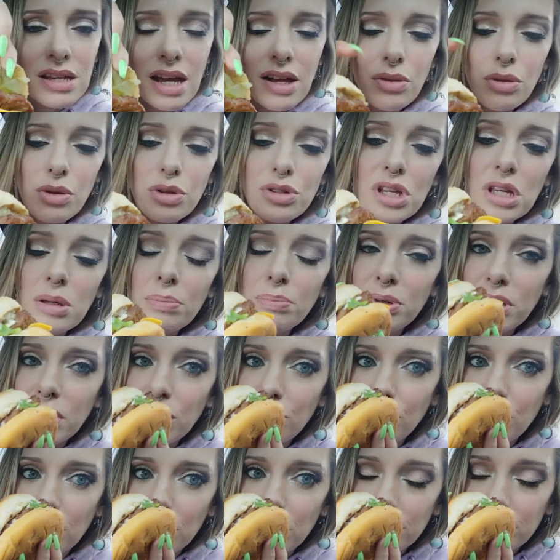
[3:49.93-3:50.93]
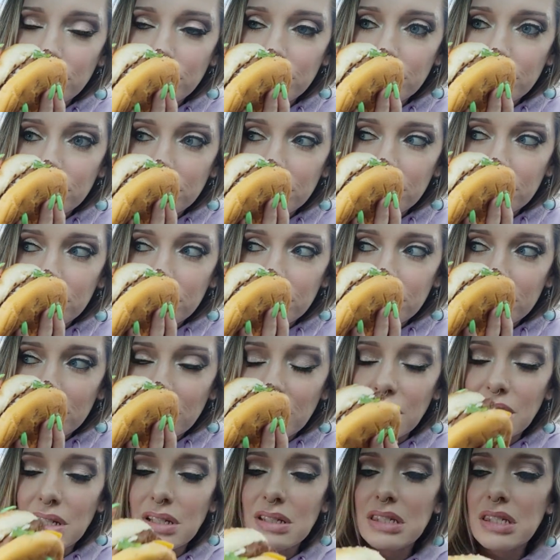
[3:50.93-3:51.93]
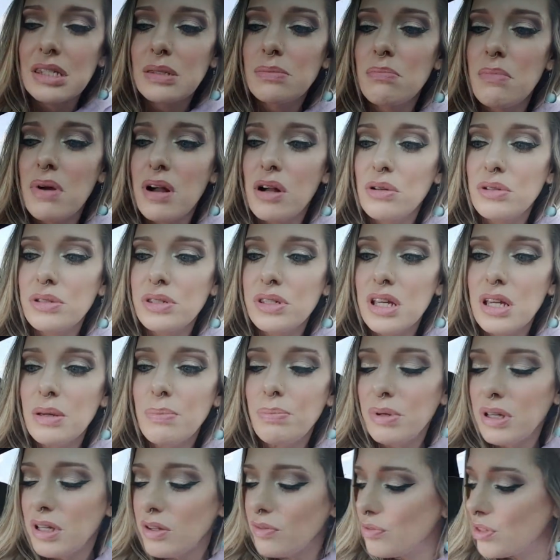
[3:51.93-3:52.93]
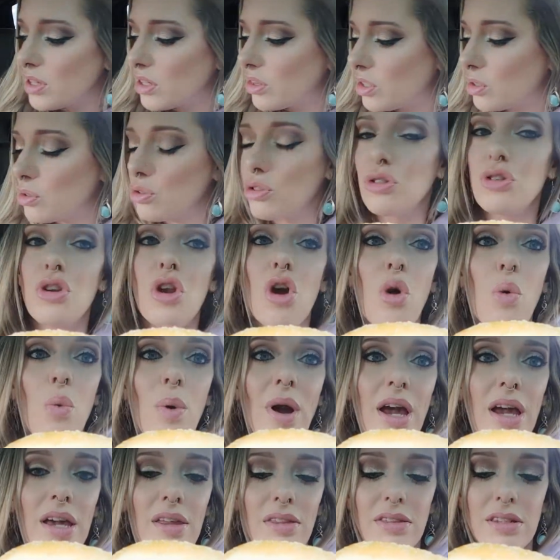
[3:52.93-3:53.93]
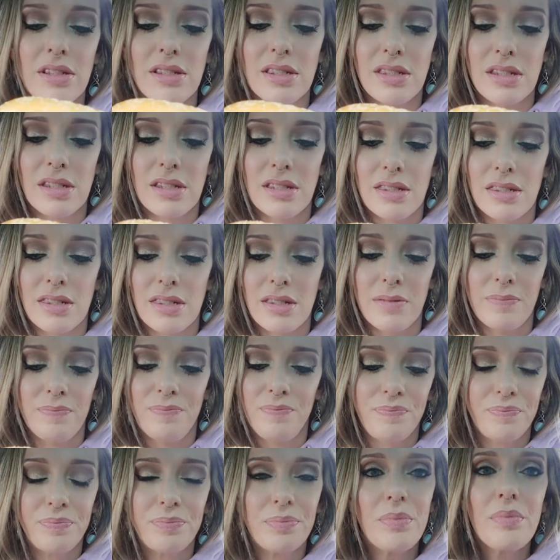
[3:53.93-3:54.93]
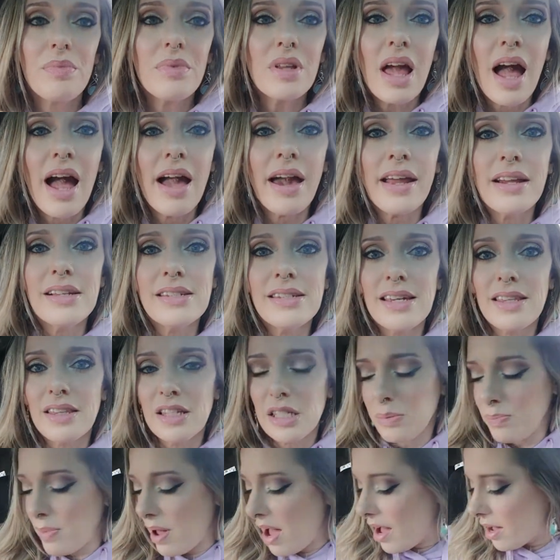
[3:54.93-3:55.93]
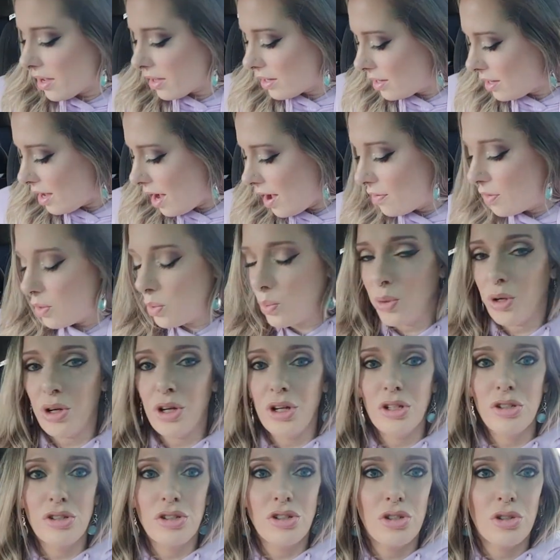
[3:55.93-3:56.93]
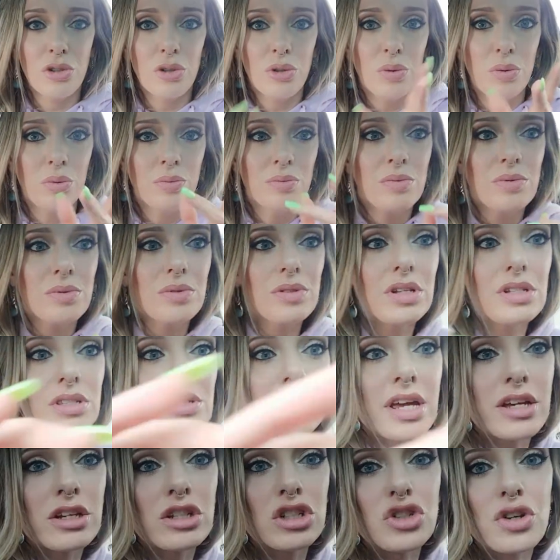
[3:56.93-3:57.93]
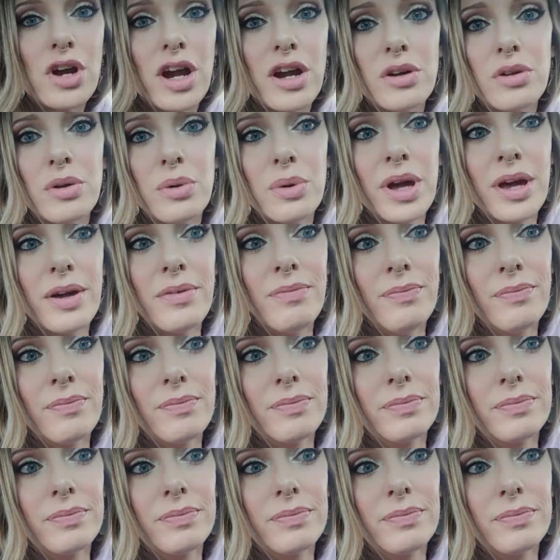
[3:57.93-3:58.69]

that looks like beef. It smells like beef. Like, there's no way this is. I gotta take this back and then we're gonna do second trial, okay?